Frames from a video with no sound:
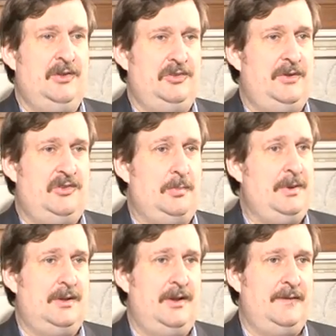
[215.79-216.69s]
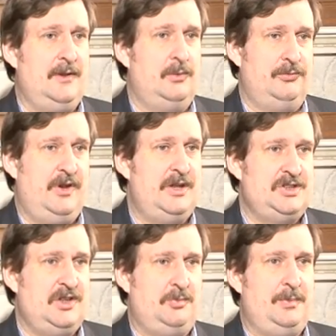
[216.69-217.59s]
So it's a bit like the old
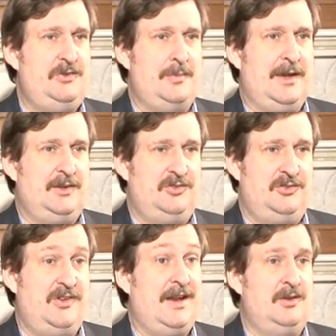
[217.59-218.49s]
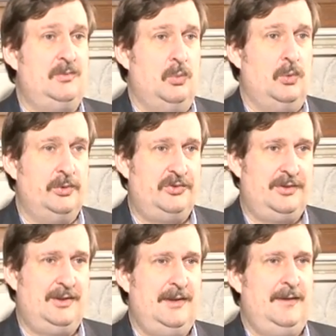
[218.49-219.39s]
VHS Betamax standard wars.